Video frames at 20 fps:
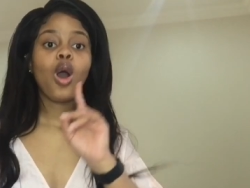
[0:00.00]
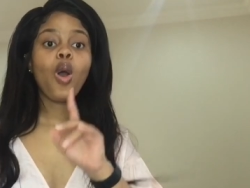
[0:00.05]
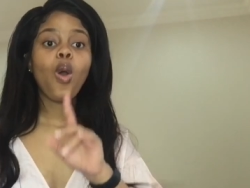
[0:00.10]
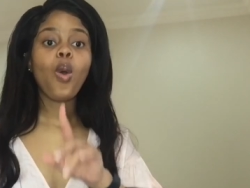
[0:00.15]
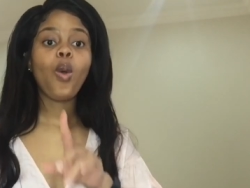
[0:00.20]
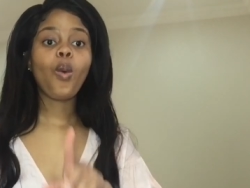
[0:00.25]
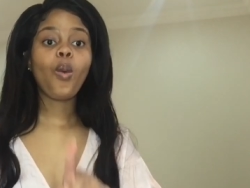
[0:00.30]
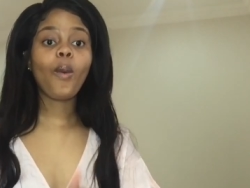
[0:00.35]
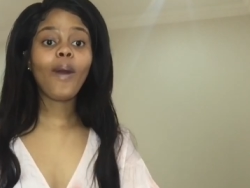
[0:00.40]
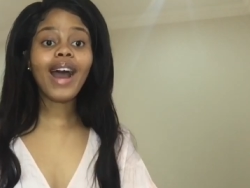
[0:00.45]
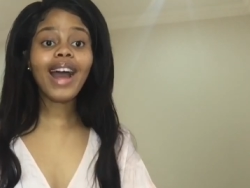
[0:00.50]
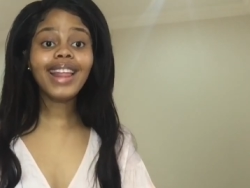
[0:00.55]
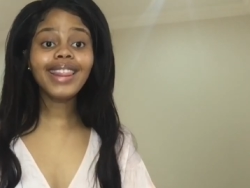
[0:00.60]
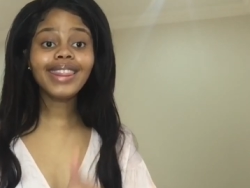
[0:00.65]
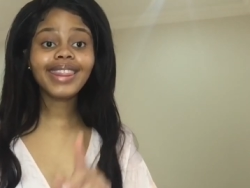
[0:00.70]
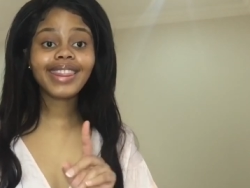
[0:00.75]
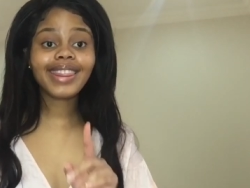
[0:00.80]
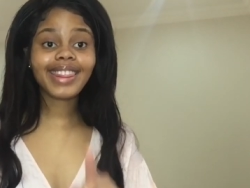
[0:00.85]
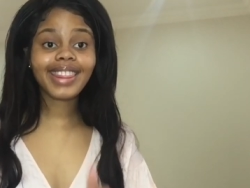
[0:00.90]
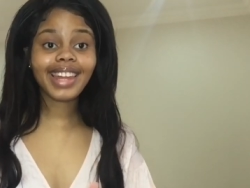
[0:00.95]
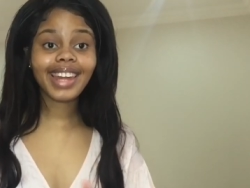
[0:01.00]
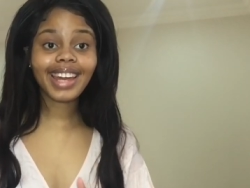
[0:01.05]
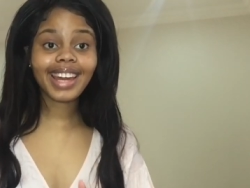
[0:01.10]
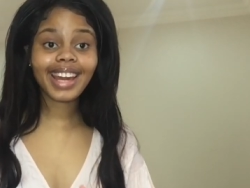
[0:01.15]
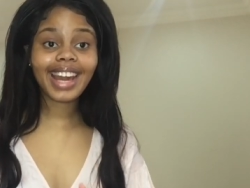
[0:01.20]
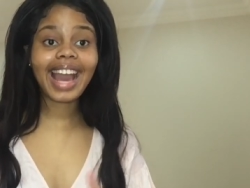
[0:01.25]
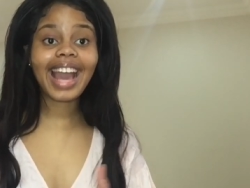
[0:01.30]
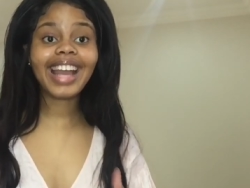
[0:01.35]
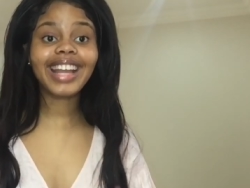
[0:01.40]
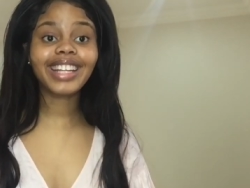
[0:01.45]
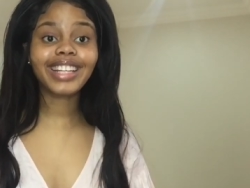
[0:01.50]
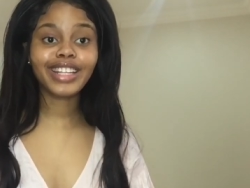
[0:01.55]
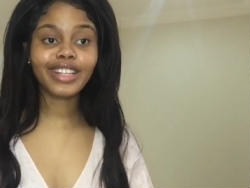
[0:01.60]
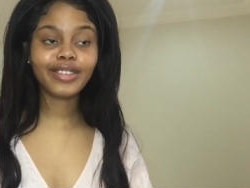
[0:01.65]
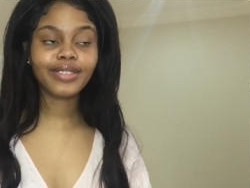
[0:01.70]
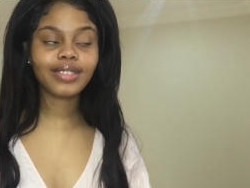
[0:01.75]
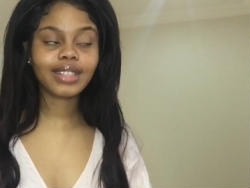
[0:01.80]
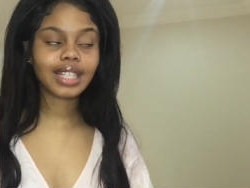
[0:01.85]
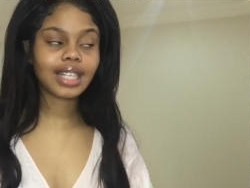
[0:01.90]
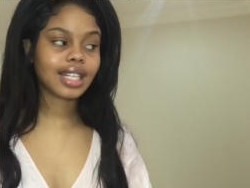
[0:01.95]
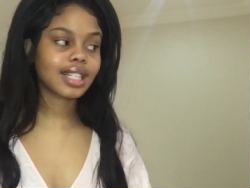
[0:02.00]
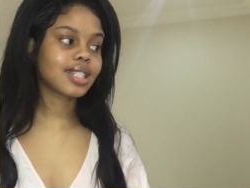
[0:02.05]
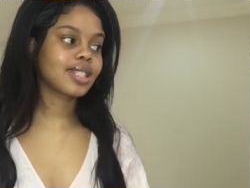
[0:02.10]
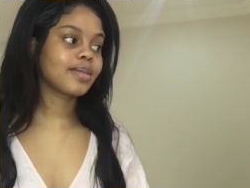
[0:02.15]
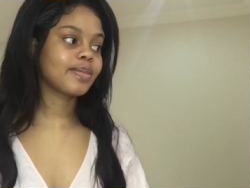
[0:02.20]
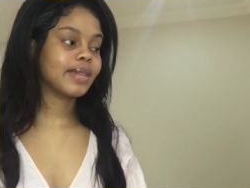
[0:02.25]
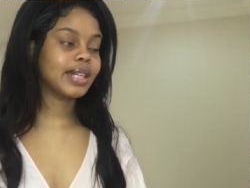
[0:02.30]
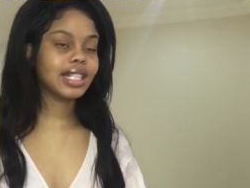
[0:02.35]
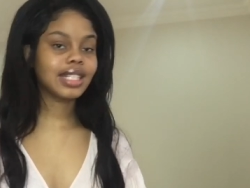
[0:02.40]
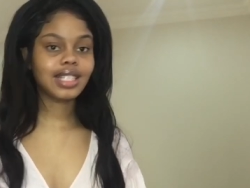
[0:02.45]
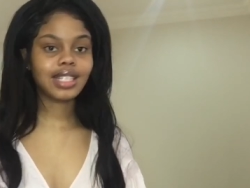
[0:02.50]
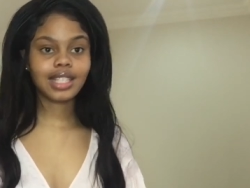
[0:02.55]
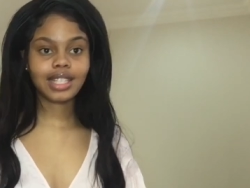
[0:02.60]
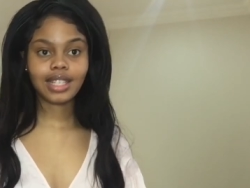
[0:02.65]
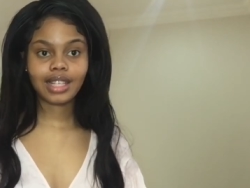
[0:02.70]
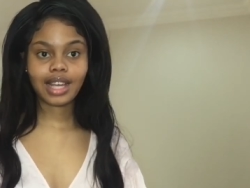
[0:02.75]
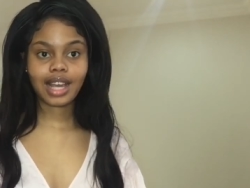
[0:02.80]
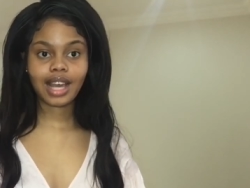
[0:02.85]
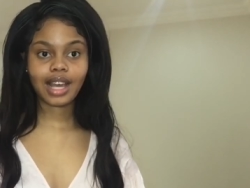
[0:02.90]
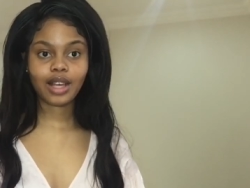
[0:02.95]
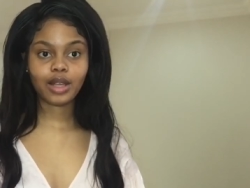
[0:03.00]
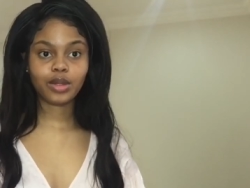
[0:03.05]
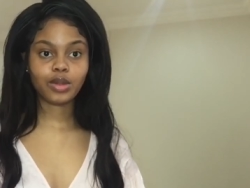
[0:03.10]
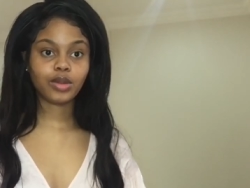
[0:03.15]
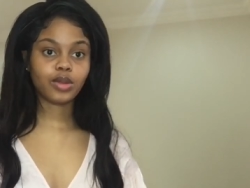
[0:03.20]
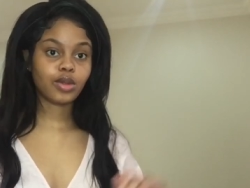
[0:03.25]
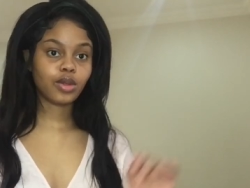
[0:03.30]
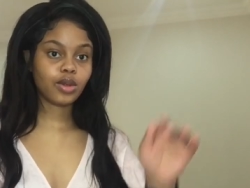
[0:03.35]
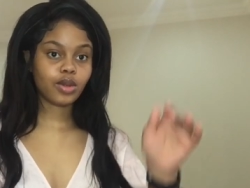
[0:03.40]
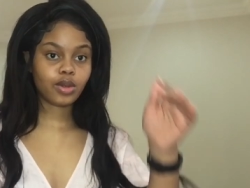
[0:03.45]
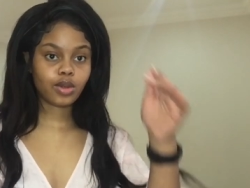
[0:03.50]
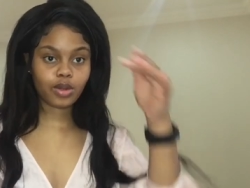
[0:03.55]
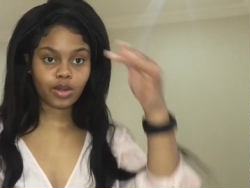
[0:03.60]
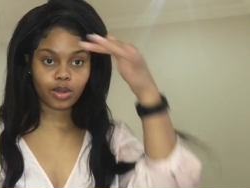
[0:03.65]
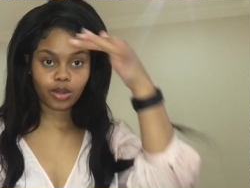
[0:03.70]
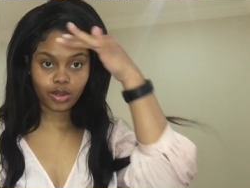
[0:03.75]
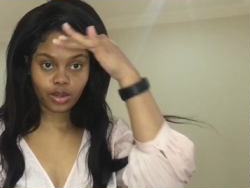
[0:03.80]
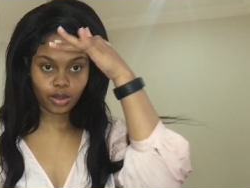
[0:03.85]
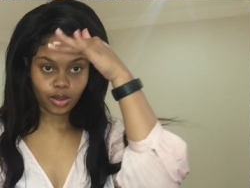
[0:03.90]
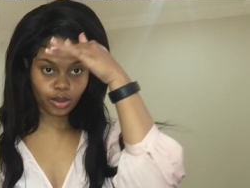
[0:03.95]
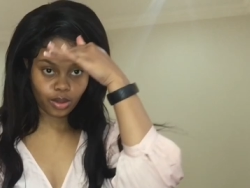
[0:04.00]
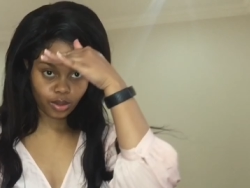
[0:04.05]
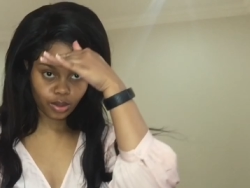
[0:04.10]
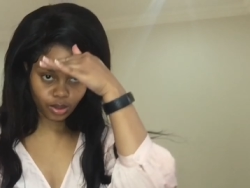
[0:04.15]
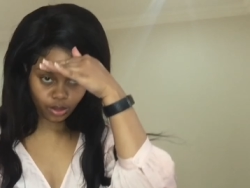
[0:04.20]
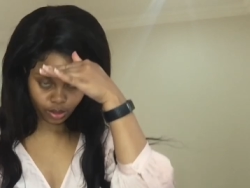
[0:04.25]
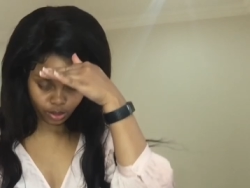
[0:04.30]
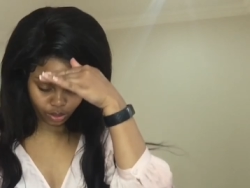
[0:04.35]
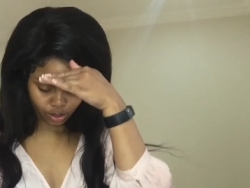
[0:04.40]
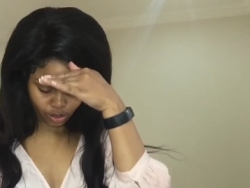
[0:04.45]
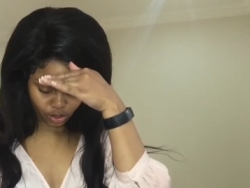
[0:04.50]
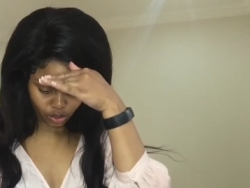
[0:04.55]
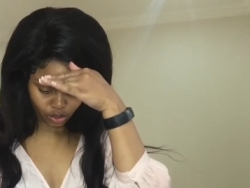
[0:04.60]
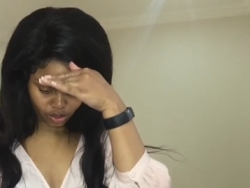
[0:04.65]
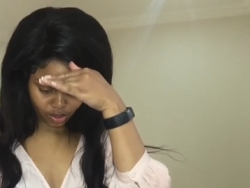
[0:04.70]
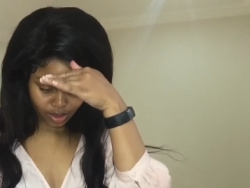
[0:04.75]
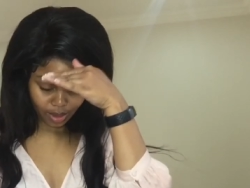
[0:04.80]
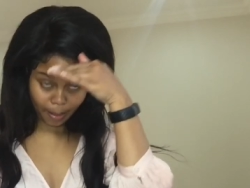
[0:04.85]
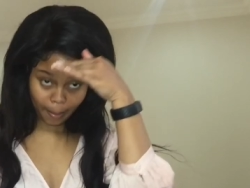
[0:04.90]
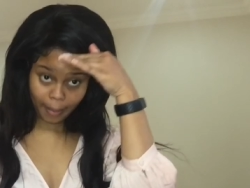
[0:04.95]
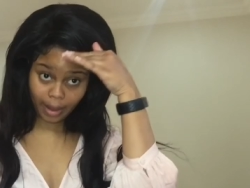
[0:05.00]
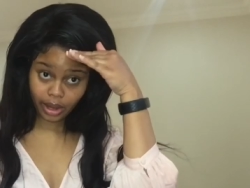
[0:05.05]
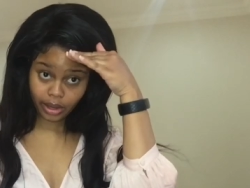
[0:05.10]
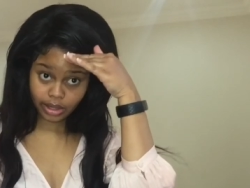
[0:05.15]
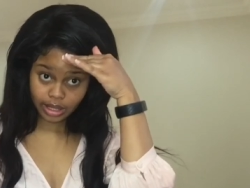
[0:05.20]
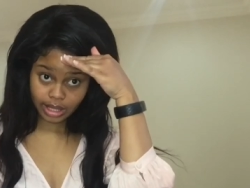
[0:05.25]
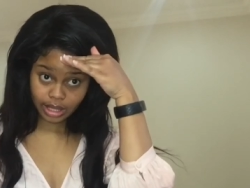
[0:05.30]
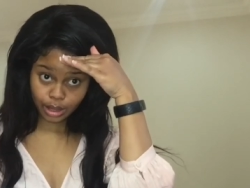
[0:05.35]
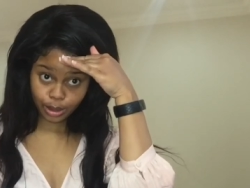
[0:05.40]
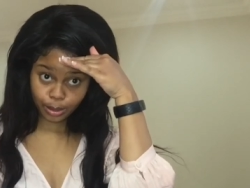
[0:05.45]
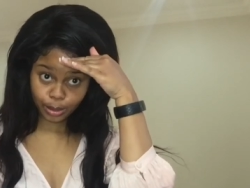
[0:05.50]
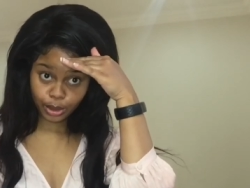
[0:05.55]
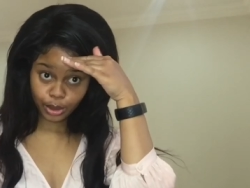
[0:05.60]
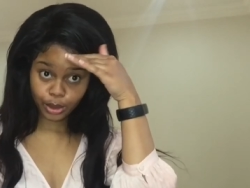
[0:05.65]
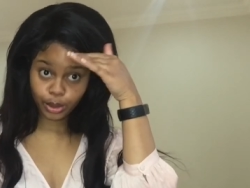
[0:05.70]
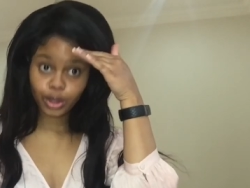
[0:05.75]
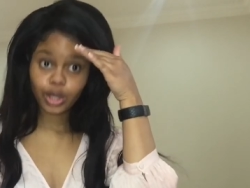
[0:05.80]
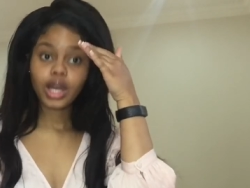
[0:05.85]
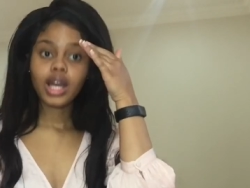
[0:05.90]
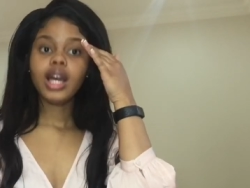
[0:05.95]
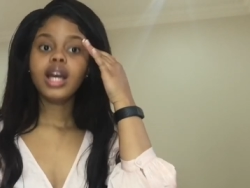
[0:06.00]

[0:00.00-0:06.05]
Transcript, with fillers: One thing I did forget to mention guys, you you you embarrassing mode.